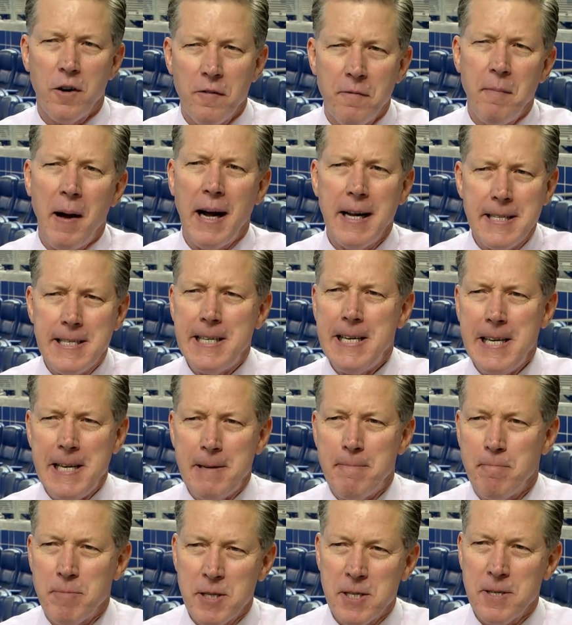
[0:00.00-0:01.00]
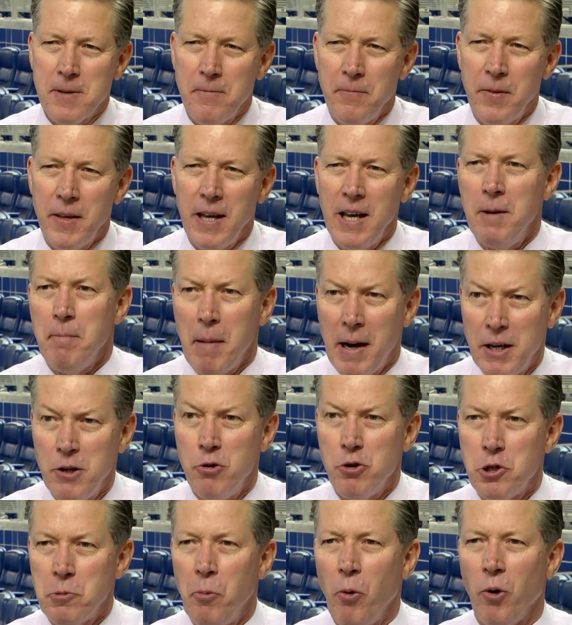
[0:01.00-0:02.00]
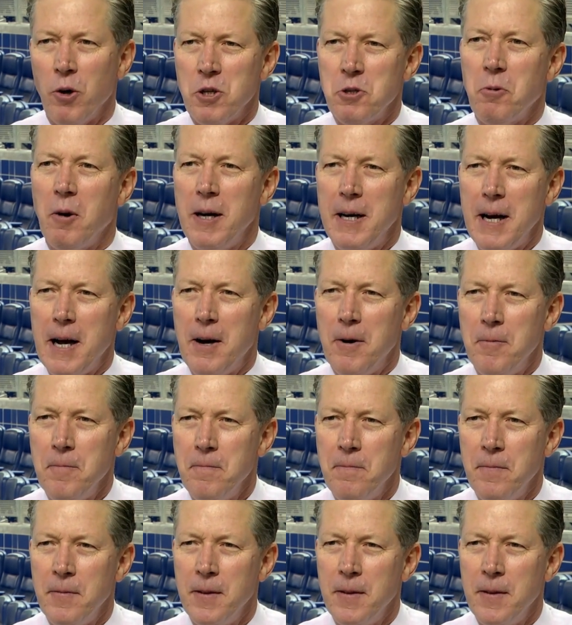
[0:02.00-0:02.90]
of my teams in my youth sports right now.